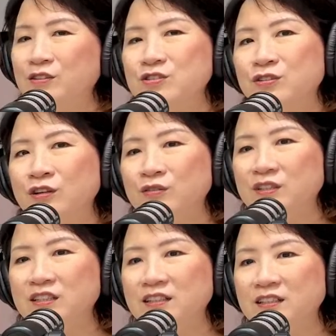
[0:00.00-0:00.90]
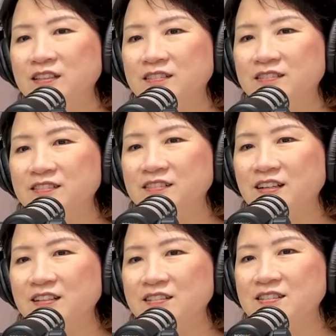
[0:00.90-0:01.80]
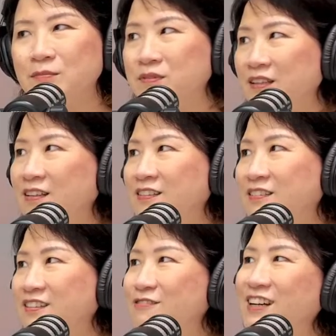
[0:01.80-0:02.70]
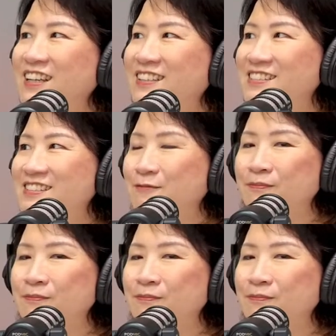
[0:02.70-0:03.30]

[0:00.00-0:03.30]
Because you're not really accepting the advice.